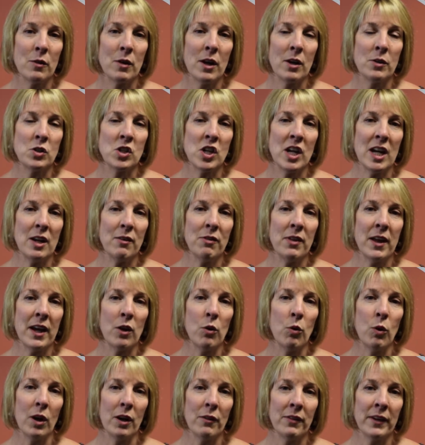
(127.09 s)
achieved their
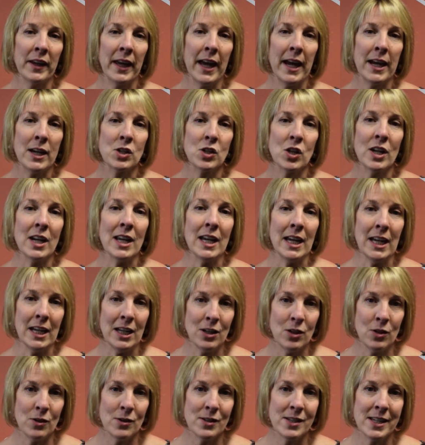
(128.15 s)
qualification
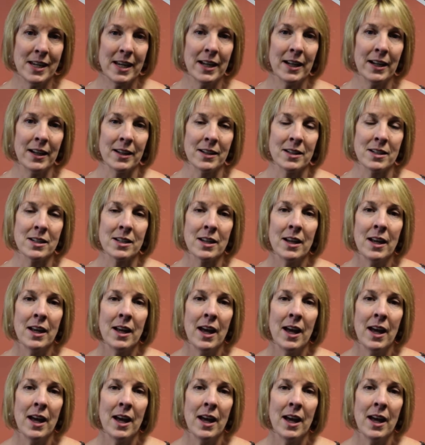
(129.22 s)
in New Zealand,